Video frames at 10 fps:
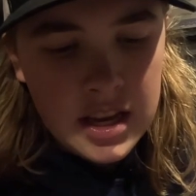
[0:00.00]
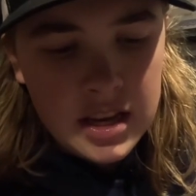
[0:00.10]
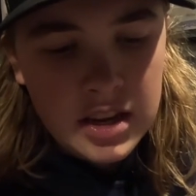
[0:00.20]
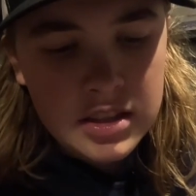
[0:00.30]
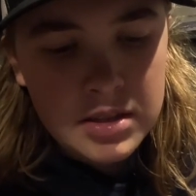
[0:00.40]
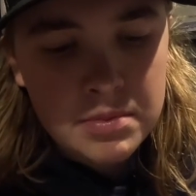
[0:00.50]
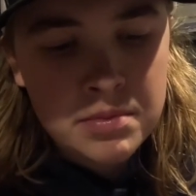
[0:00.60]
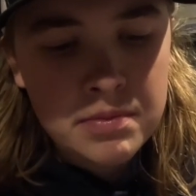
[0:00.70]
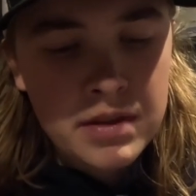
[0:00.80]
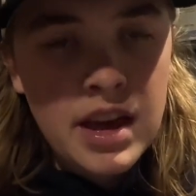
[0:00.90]

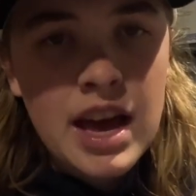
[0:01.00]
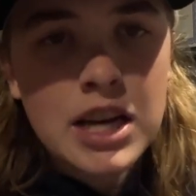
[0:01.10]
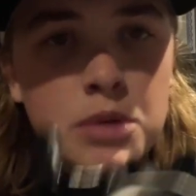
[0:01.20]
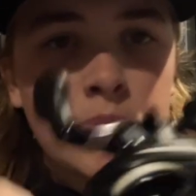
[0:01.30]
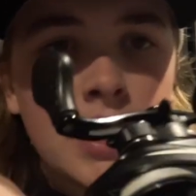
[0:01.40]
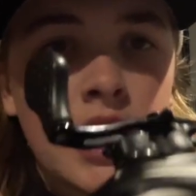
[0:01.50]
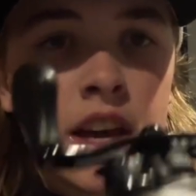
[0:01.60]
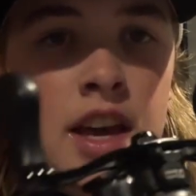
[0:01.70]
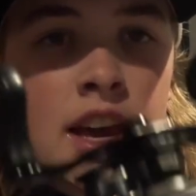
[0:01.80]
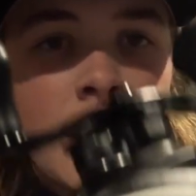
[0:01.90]
custom XP.
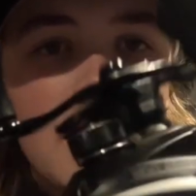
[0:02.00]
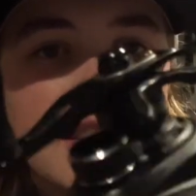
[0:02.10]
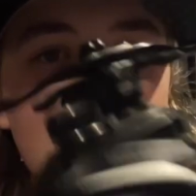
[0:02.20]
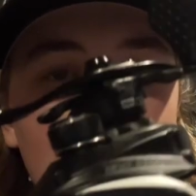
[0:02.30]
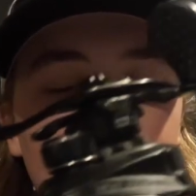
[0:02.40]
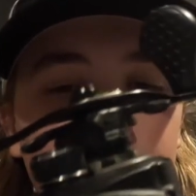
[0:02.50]
Does not have